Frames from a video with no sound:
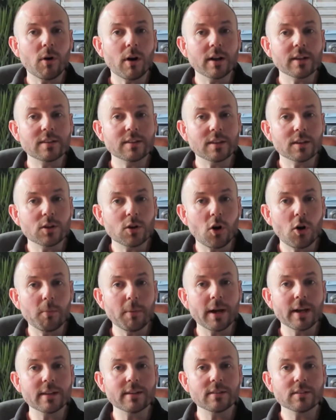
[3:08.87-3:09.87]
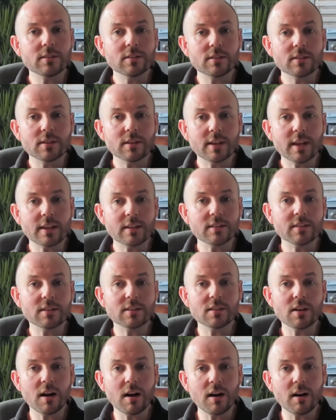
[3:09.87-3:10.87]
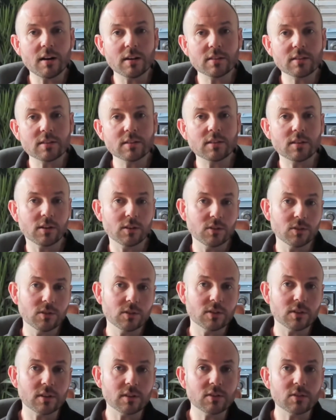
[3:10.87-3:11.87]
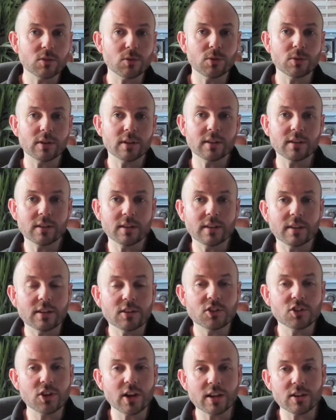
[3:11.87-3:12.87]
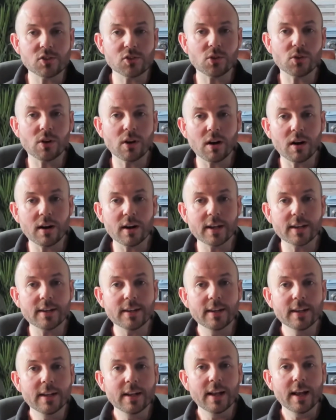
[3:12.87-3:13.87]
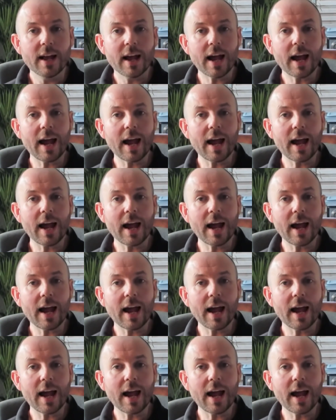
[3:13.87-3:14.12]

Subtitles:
writing comments against a task, those are stored in Exchange Online,